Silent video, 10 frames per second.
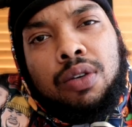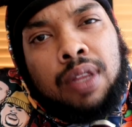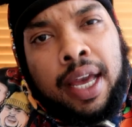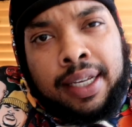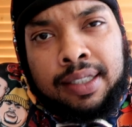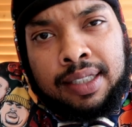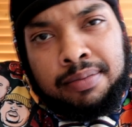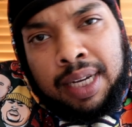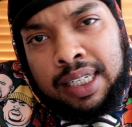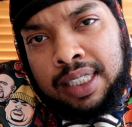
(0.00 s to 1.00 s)
you liking
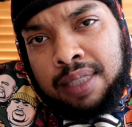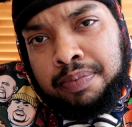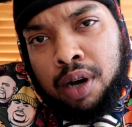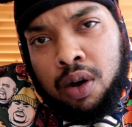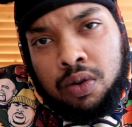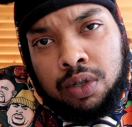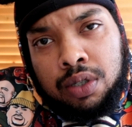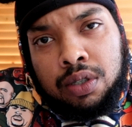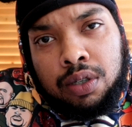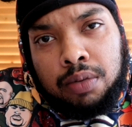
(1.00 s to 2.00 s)
somebody's
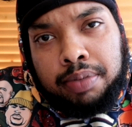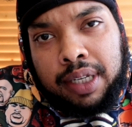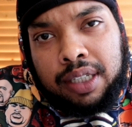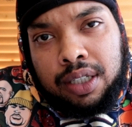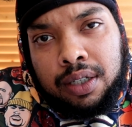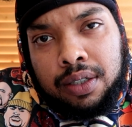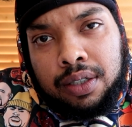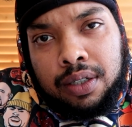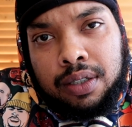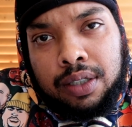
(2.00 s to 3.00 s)
posts or
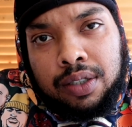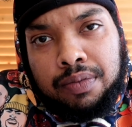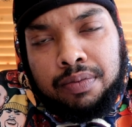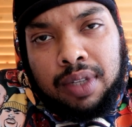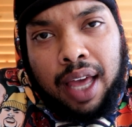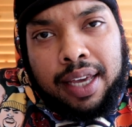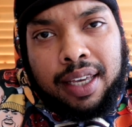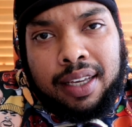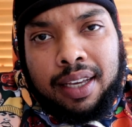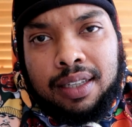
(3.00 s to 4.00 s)
pictures or just
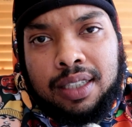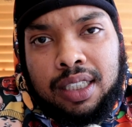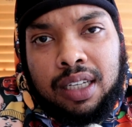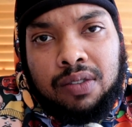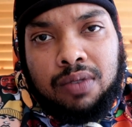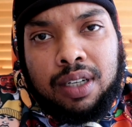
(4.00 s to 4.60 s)
liking hella shit at